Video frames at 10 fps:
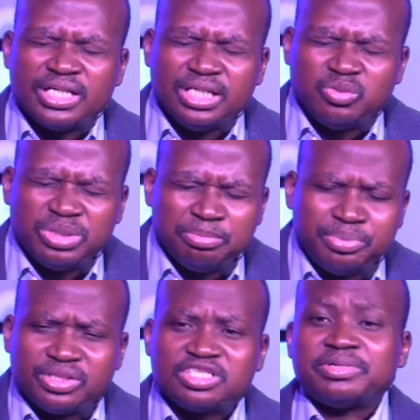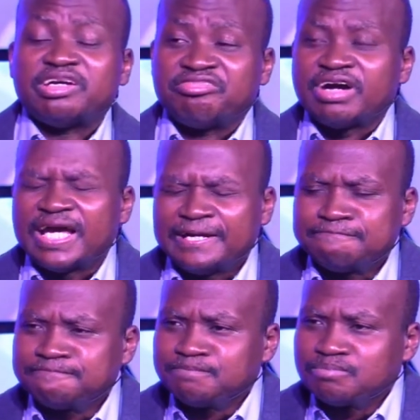it will be burnt by fire.
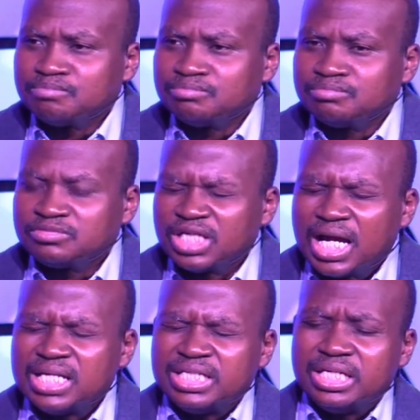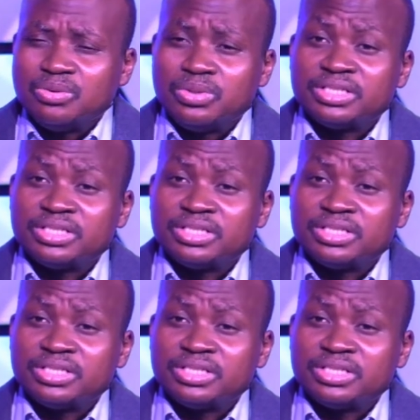And they will